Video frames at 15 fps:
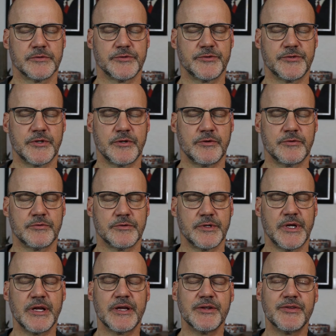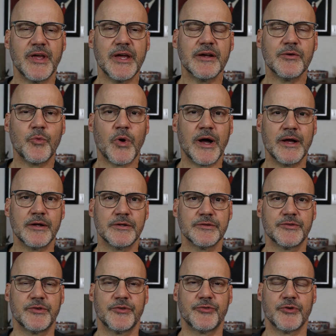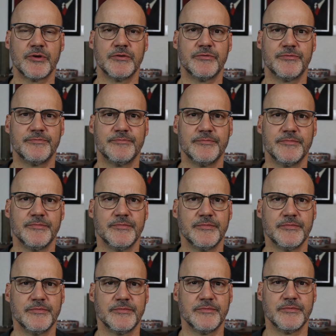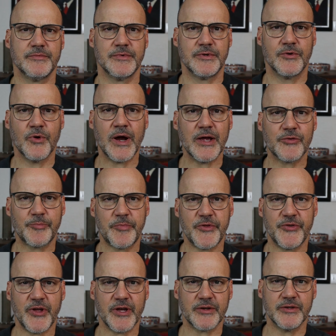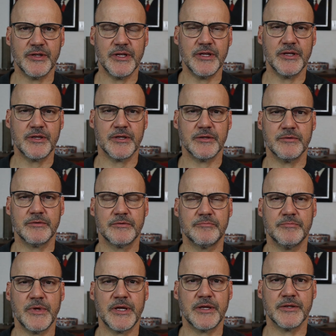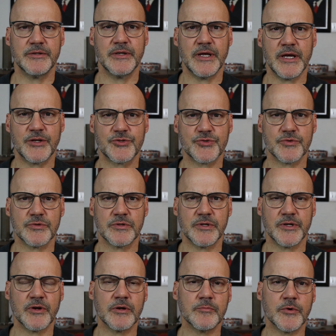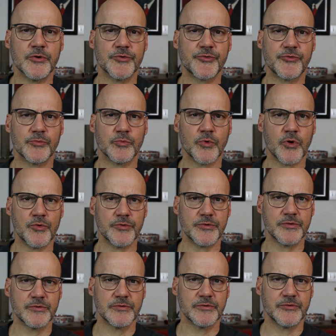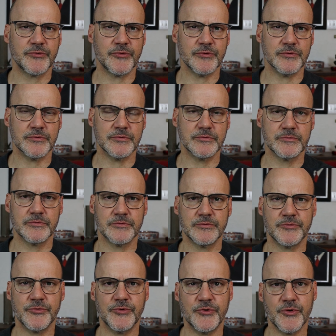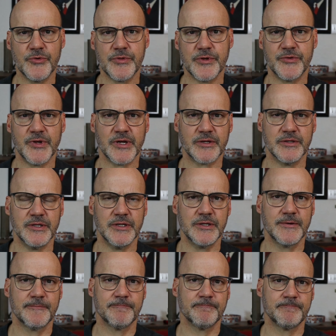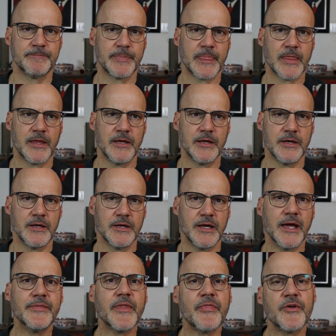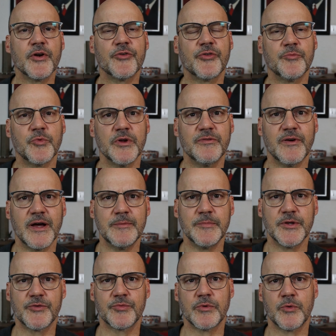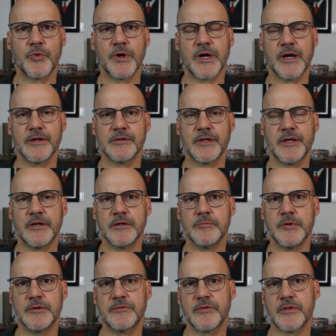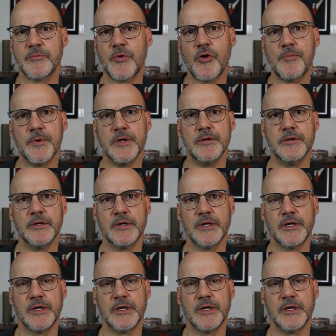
So it can take a while to sort of grasp the technique and make it natural and almost rote to do the technique. And then there are some refinements we'll work on later, but for the moment,